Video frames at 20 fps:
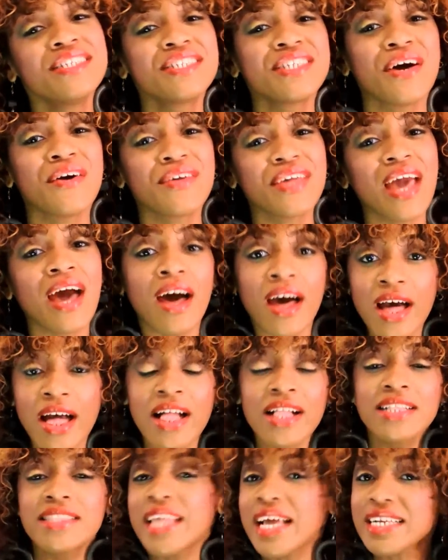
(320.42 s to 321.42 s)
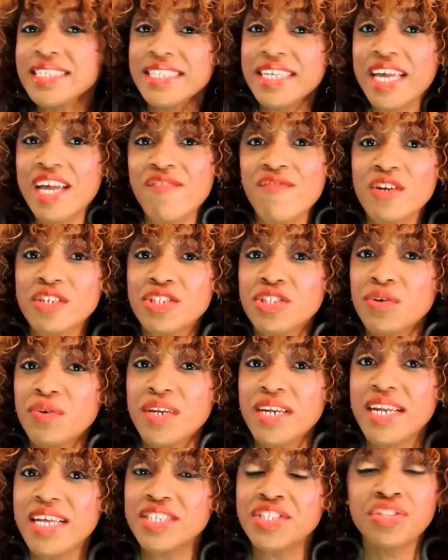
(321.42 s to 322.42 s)
so yeah, thanks again for
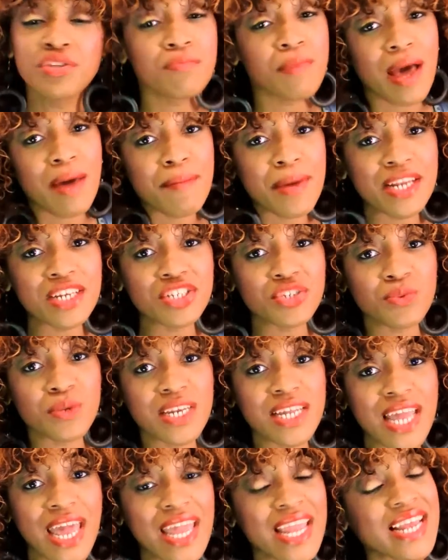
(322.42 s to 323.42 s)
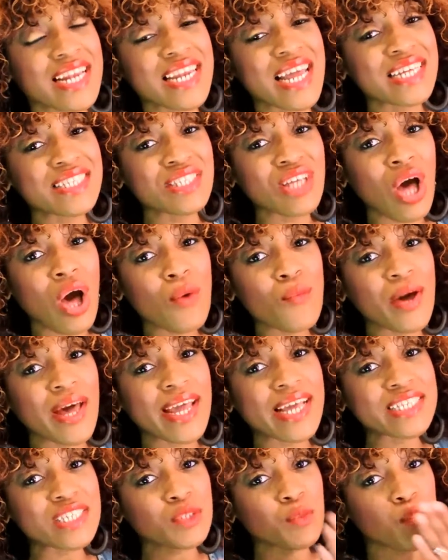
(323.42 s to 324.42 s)
tuning in to My Mandy 28, and as
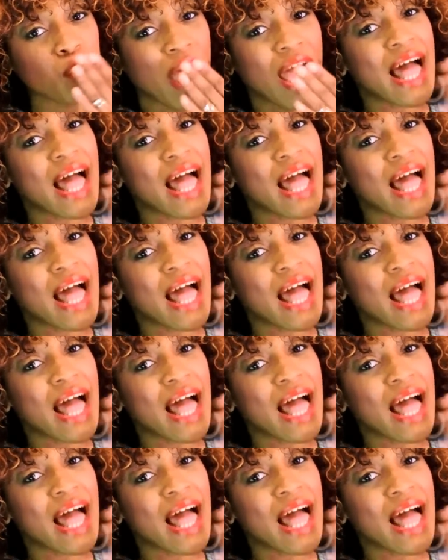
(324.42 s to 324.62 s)
always,